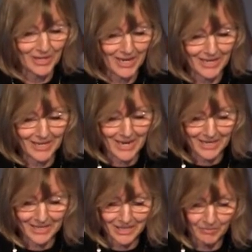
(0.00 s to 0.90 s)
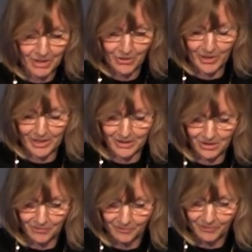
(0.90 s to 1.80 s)
so I got an academic
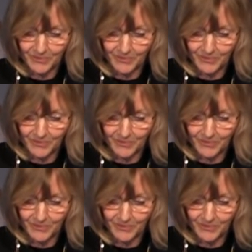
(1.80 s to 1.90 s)
grant